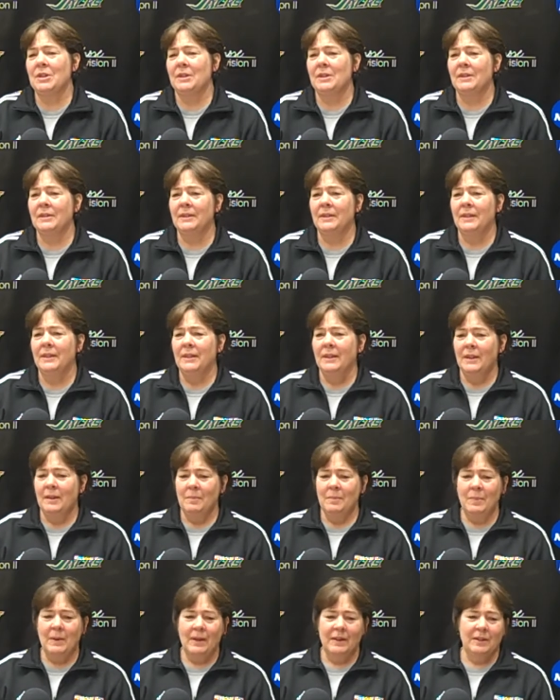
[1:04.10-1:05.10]
here,
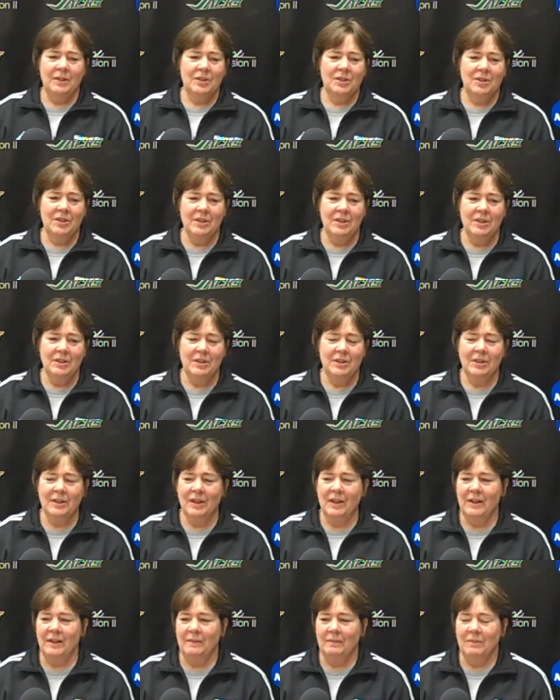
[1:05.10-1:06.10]
but she's
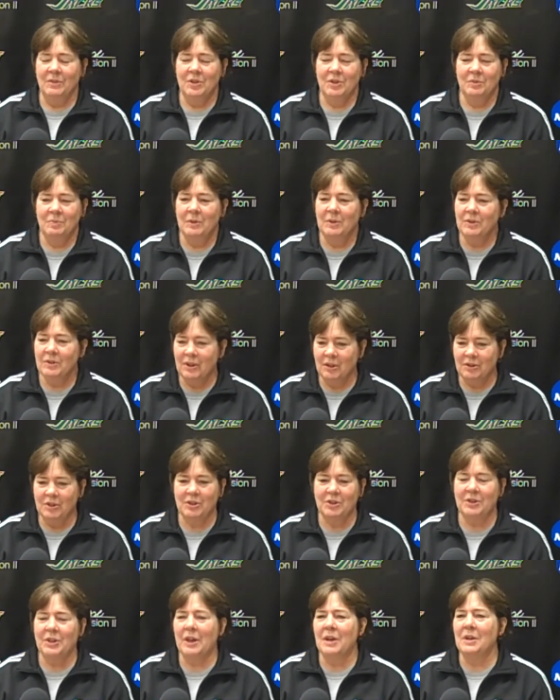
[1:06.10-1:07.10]
um, she's been such a
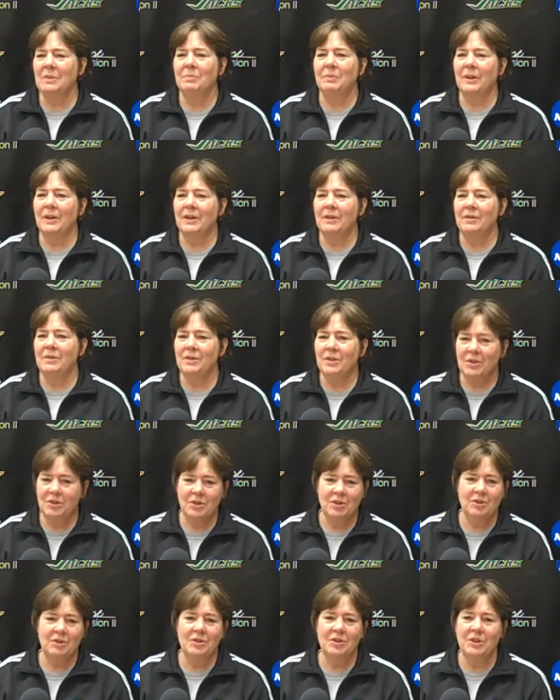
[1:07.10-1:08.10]
steady player.
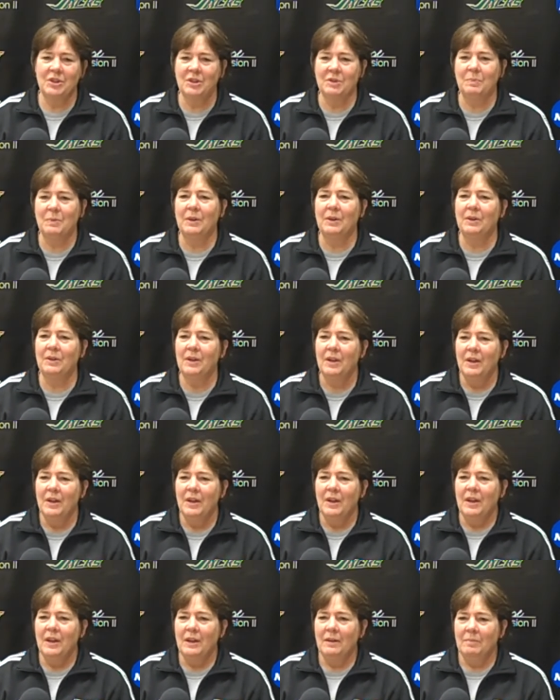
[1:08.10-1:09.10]
This year she's been
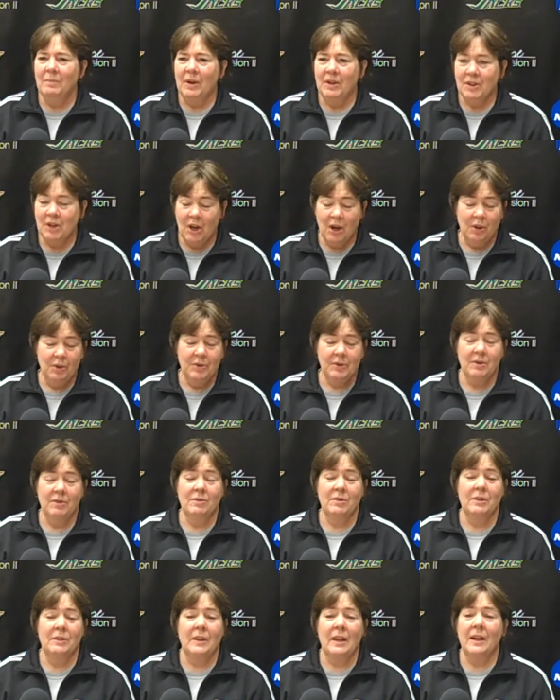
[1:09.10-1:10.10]
much healthier
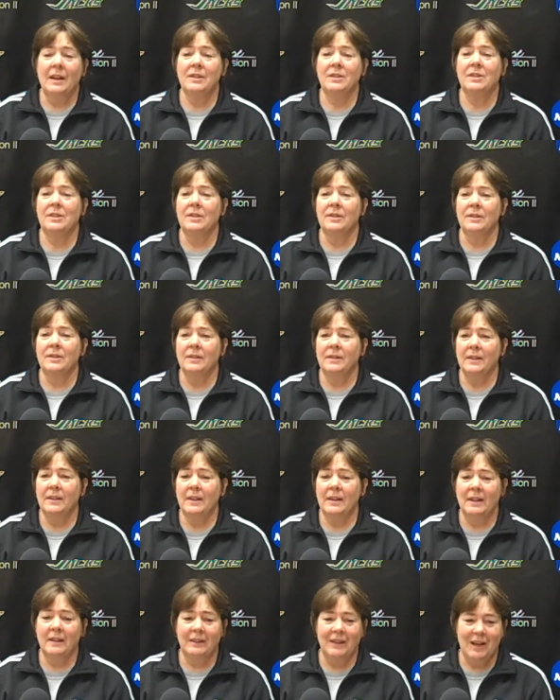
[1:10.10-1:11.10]
than last year.
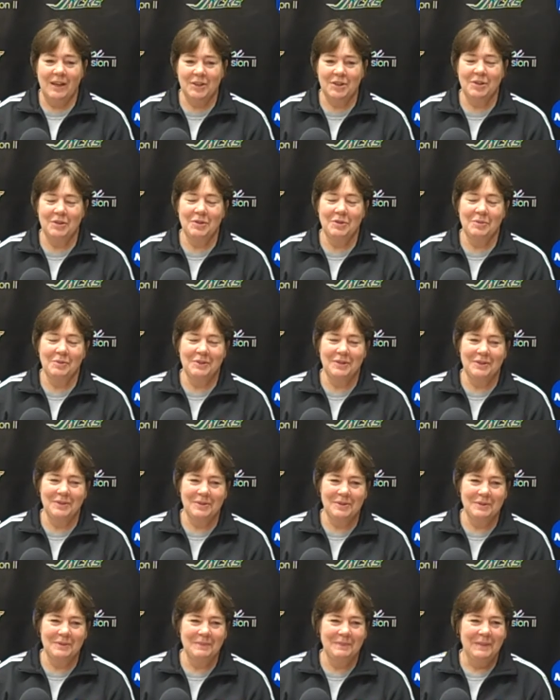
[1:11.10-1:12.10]
Uh, last year she was
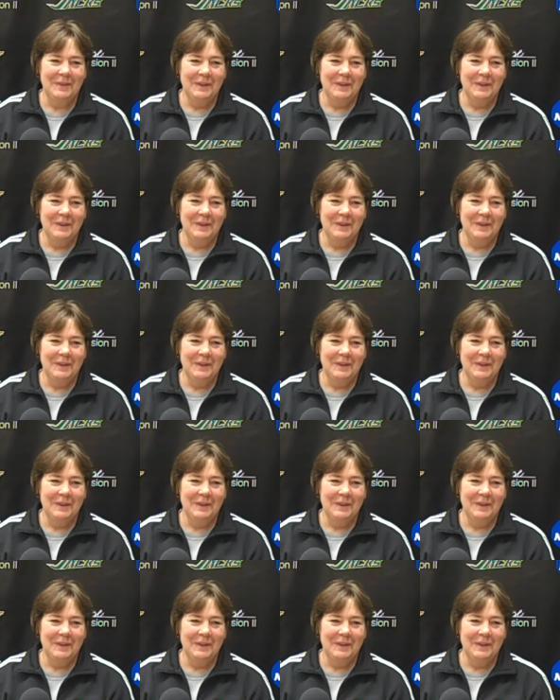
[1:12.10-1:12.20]
injured